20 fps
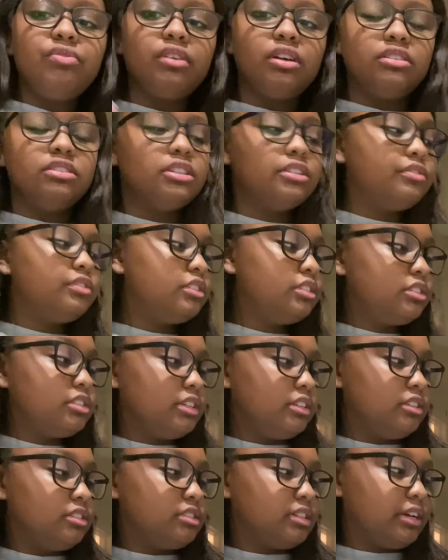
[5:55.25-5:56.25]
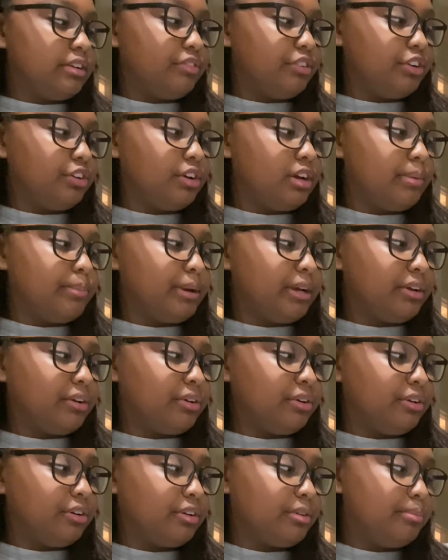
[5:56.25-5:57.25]
I definitely say this every time I
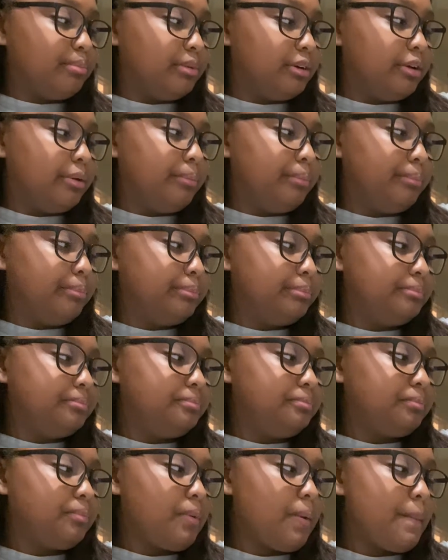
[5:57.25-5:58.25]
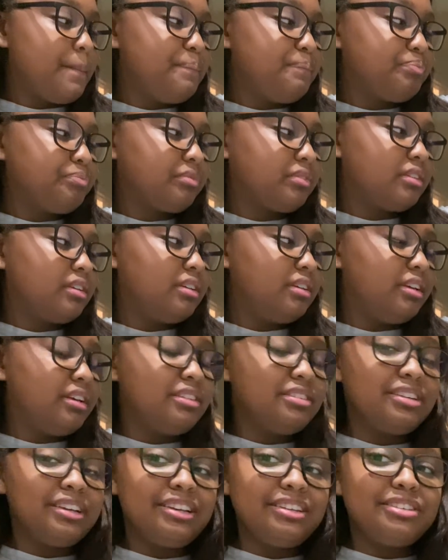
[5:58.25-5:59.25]
cook, but it
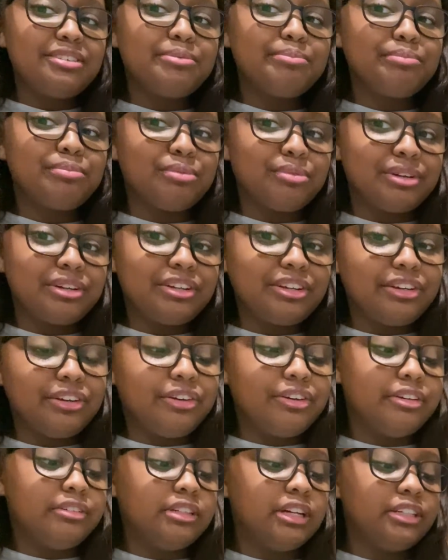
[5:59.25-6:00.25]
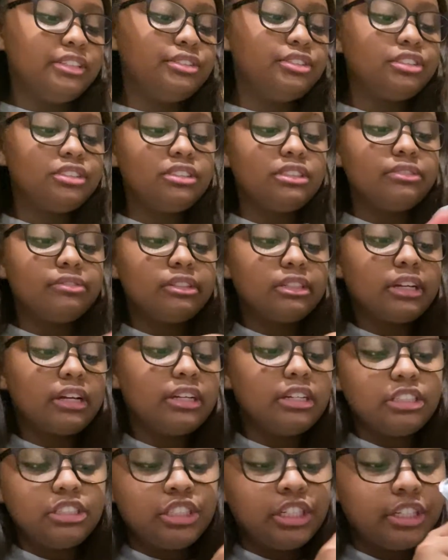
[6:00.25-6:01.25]
tastes pretty good. I used a different
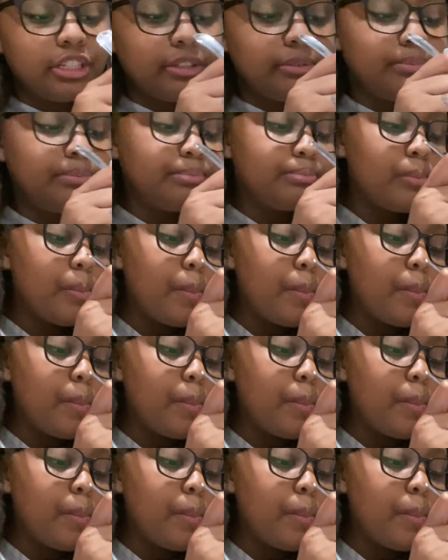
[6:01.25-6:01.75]
kind of chicken,